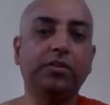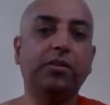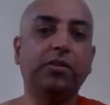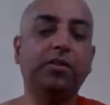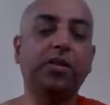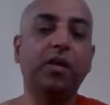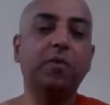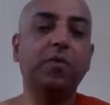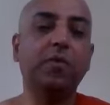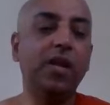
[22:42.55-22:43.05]

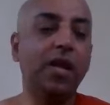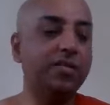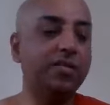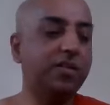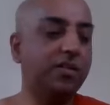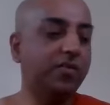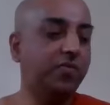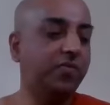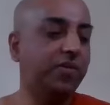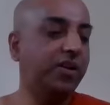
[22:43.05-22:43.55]
The table has
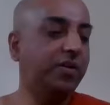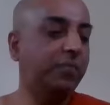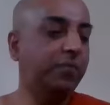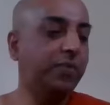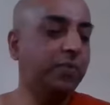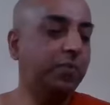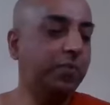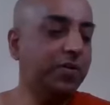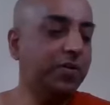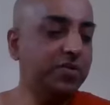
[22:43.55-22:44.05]
a different
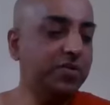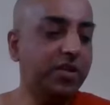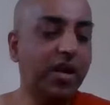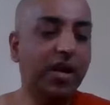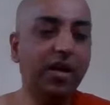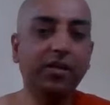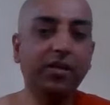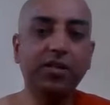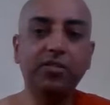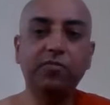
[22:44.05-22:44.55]
purpose,
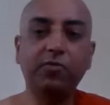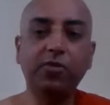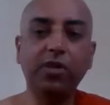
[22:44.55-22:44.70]
and this